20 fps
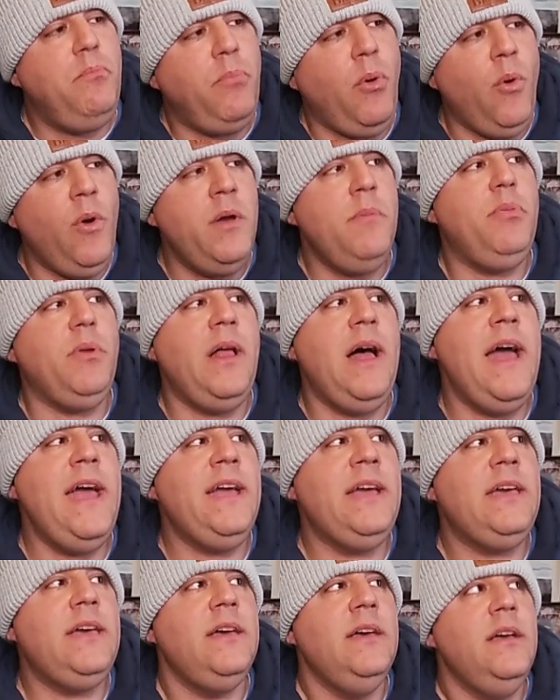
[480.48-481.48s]
point
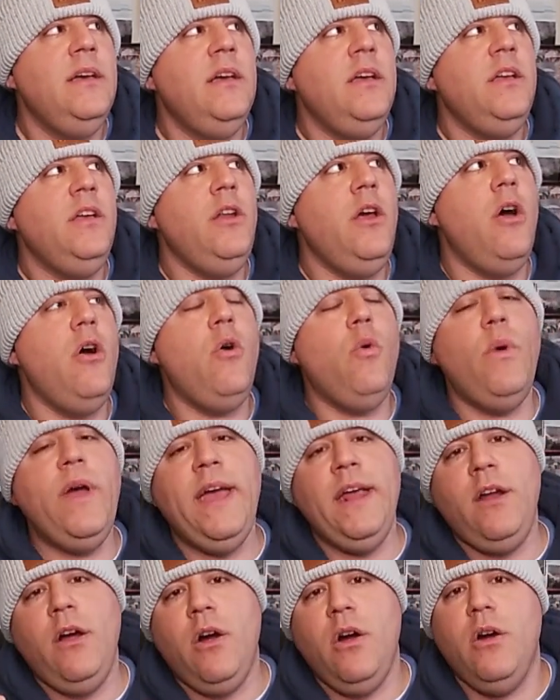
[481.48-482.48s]
blank,
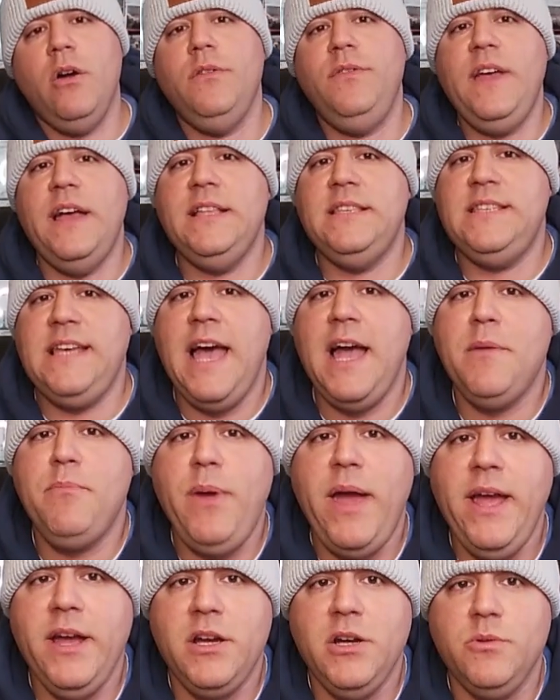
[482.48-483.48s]
we had heard that Zach
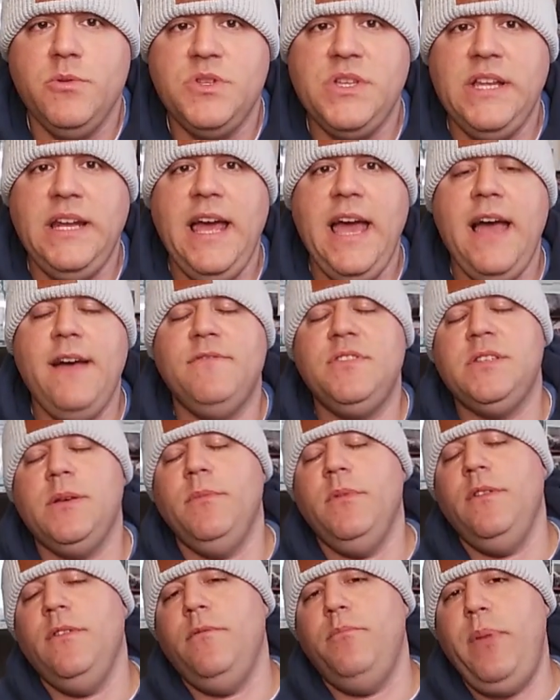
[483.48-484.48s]
Baker was going to have
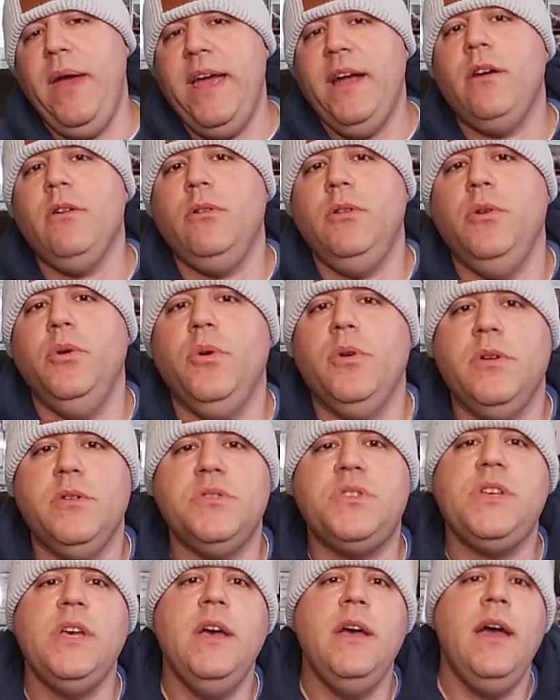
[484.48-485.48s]
some of the Baker
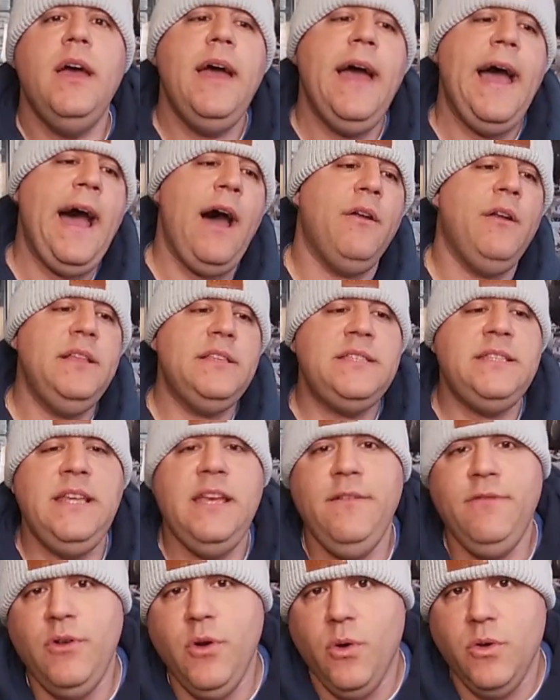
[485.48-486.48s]
lures out at
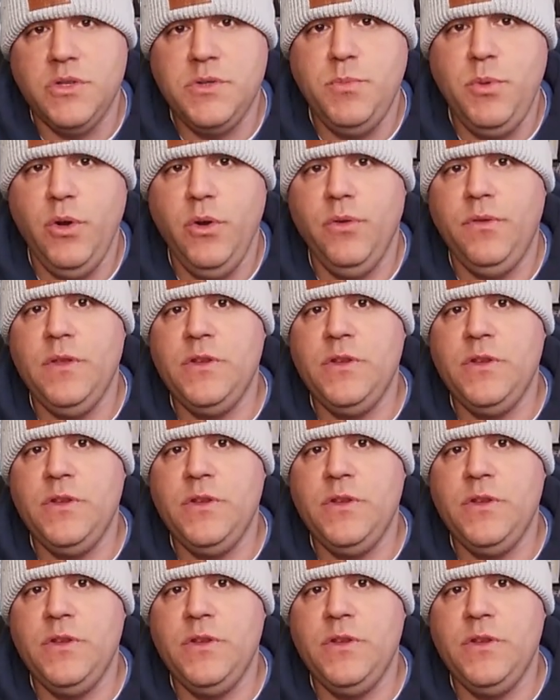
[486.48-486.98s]
Steve Gold's booth,